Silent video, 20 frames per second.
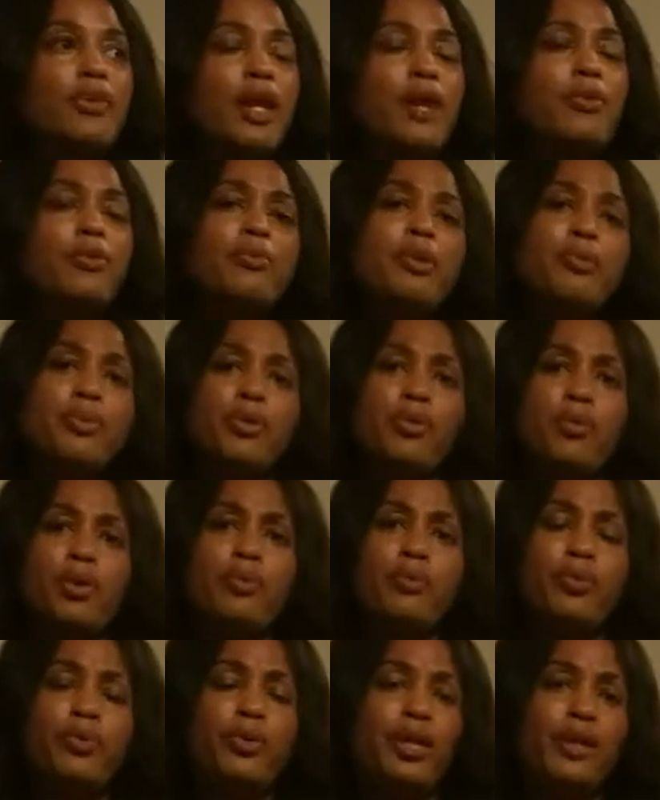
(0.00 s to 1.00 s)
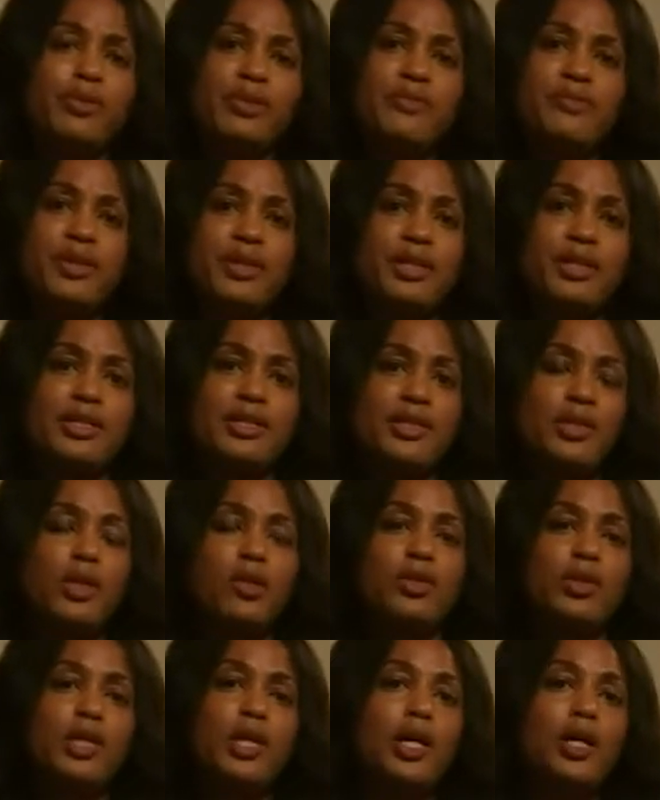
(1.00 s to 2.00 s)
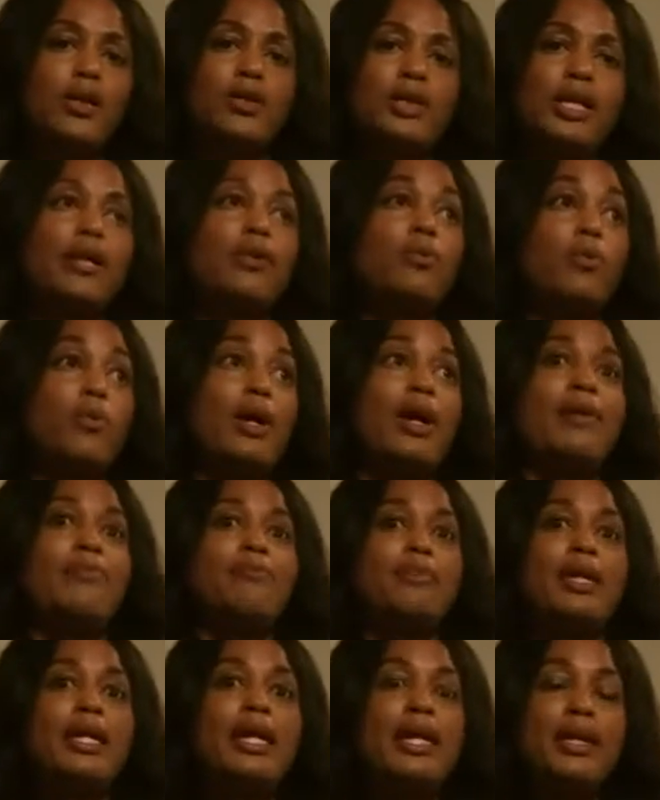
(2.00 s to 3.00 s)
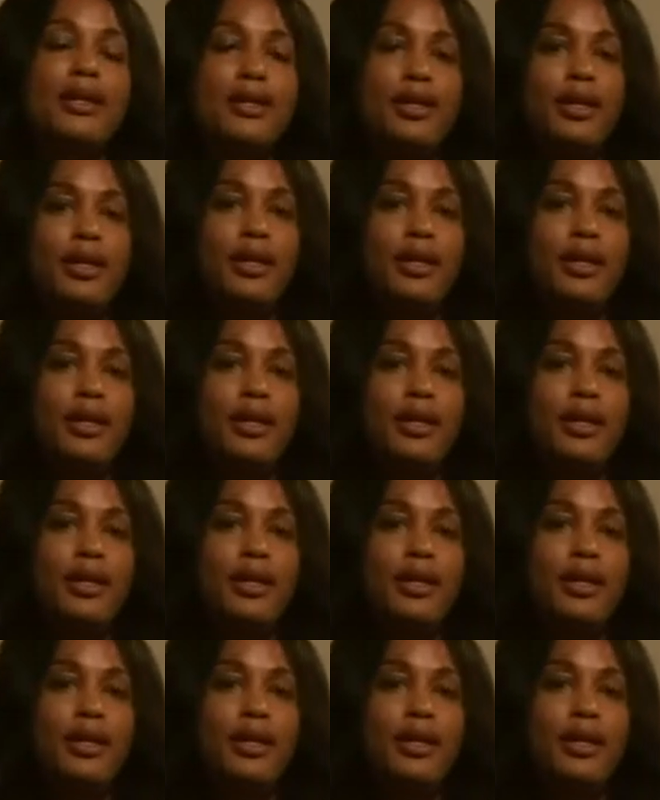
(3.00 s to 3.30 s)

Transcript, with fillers: I remember at one point I was feeling so low, like, why me?